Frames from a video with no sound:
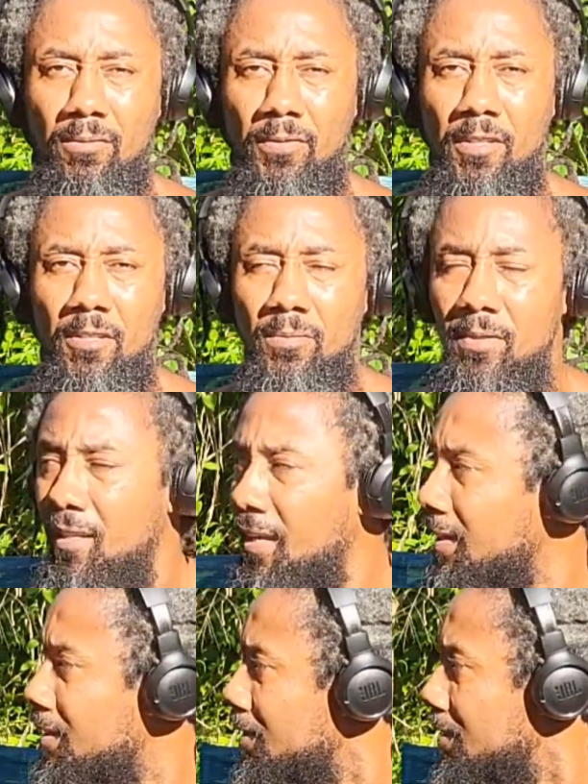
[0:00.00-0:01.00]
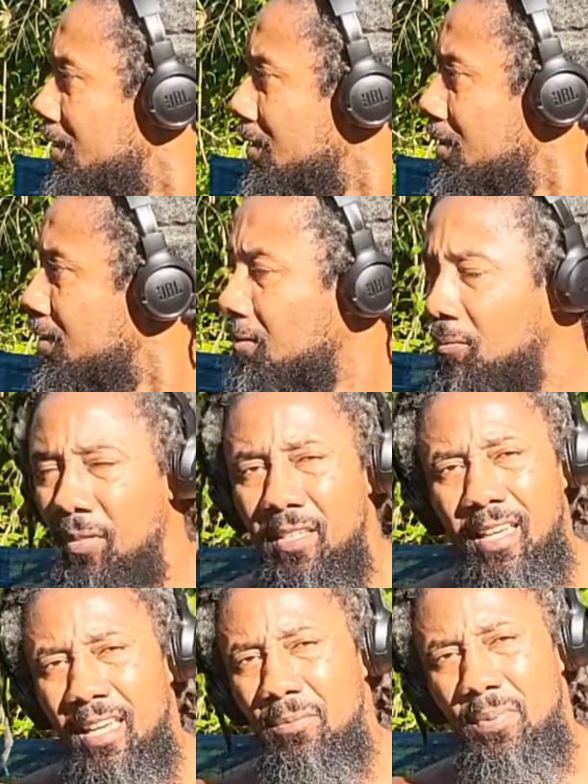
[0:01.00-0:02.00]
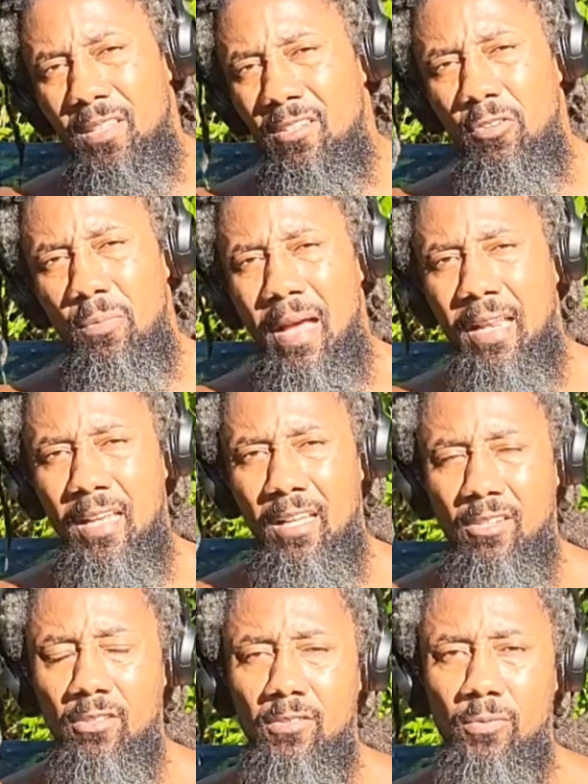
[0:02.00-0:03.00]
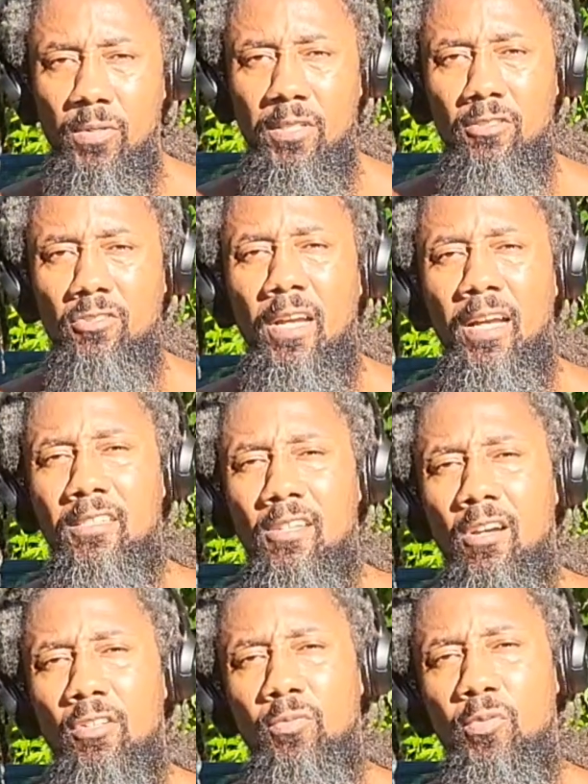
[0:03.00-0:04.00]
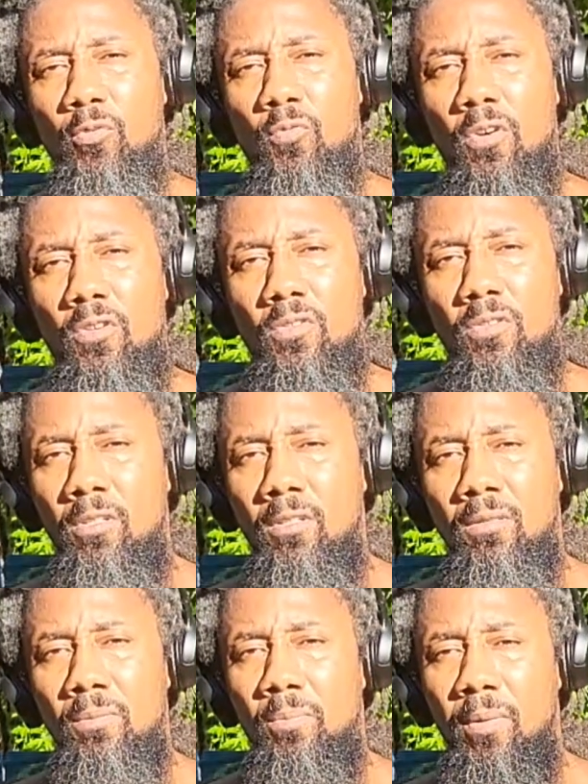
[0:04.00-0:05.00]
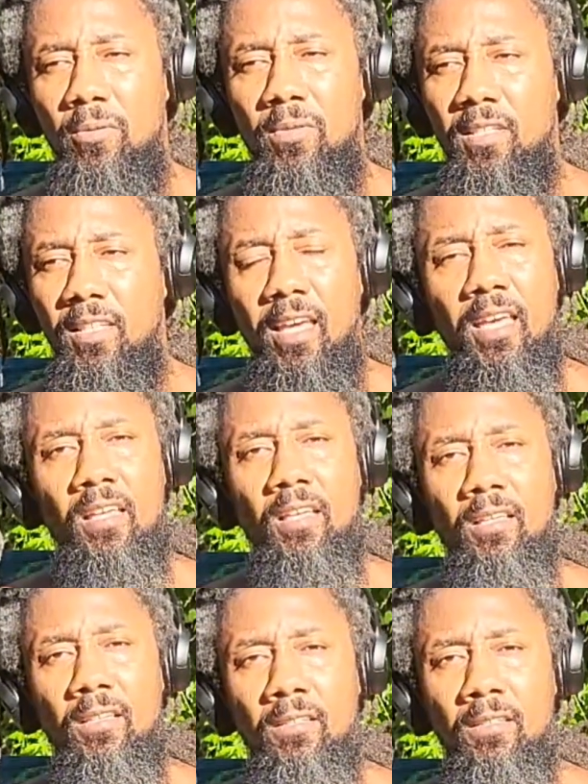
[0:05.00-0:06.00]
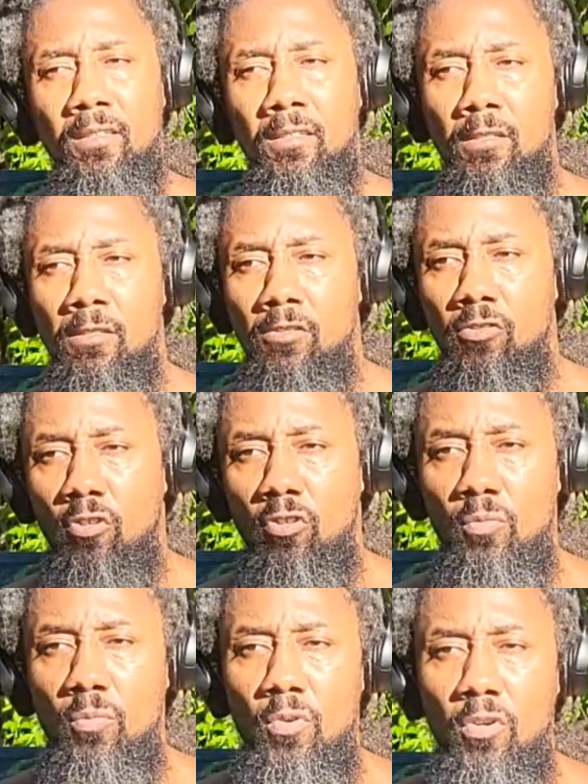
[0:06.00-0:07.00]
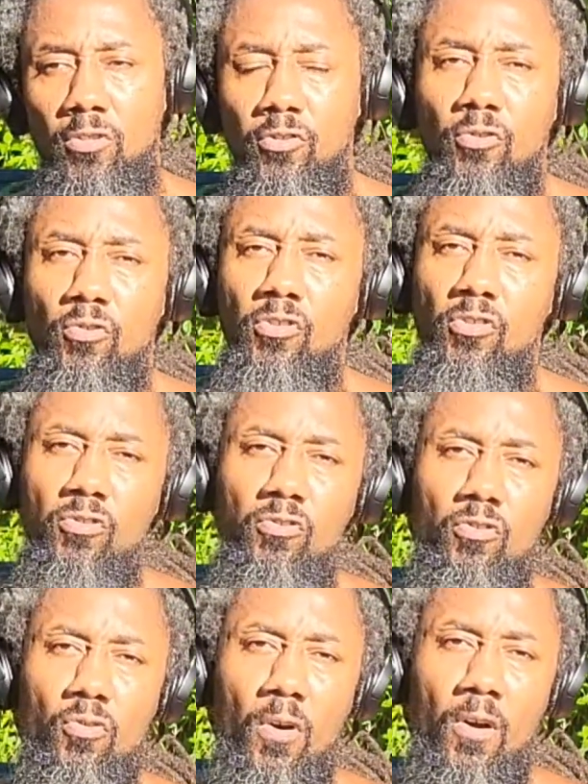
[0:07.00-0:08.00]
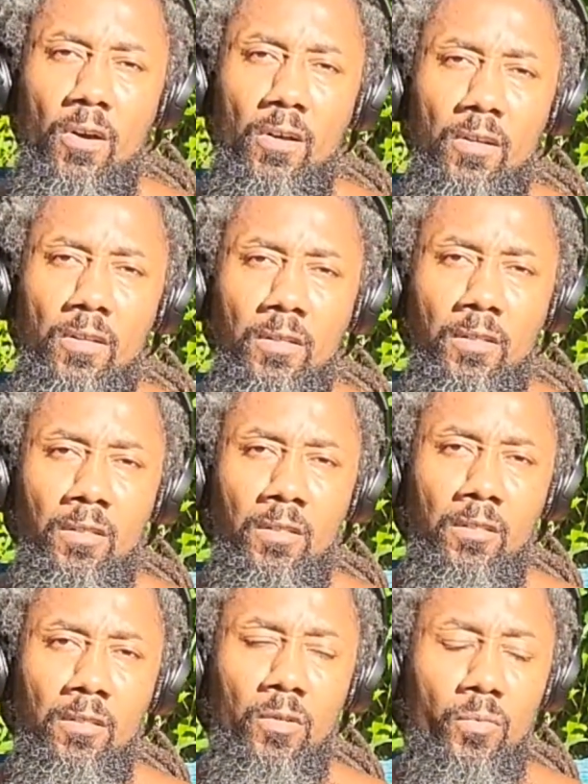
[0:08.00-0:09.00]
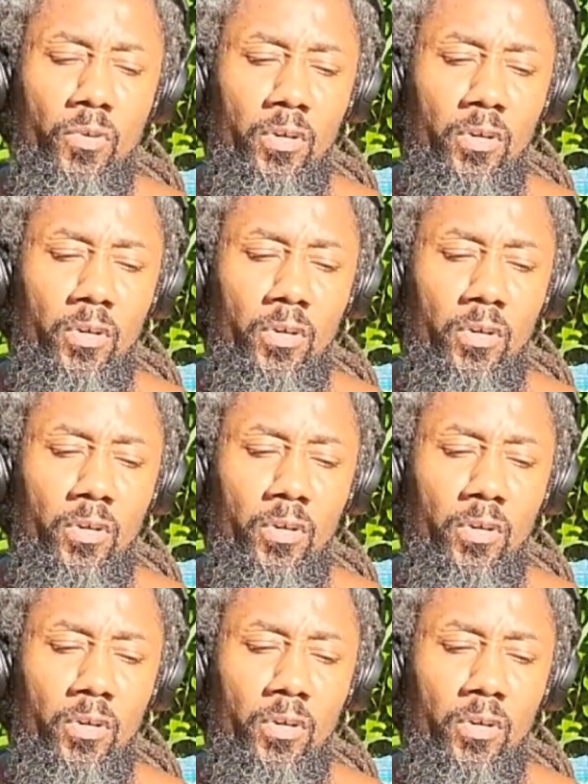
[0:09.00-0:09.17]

Feel me? Like we can't be nobody else. We can try as hard as we want, but we can't. So the more true to you are, the